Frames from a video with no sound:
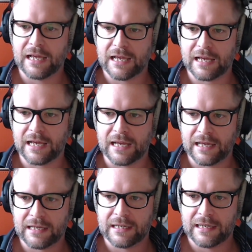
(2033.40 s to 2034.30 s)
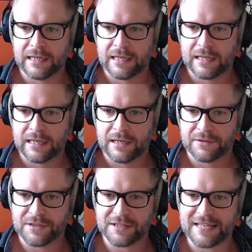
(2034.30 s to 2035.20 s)

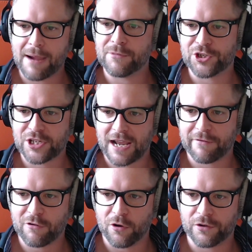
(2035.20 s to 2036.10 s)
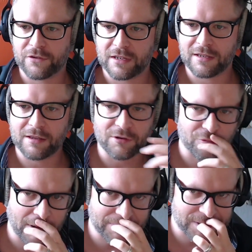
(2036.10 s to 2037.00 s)
the damage they have caused, the
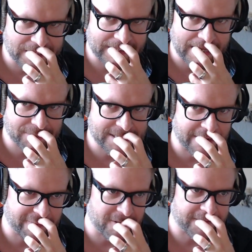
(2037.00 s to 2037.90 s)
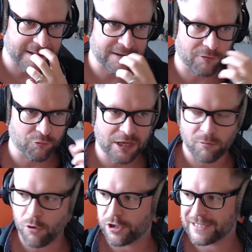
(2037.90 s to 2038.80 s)
disruption and damage they have caused in the
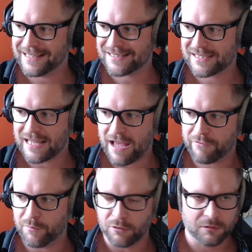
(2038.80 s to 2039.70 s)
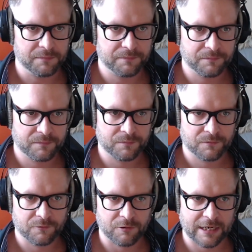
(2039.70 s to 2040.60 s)
real world, it's laughable.
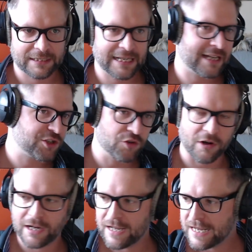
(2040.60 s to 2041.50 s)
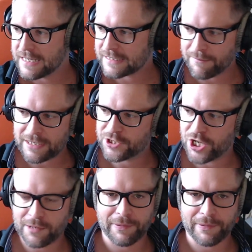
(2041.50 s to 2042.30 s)
Right? Yeah, sure. Somebody shut a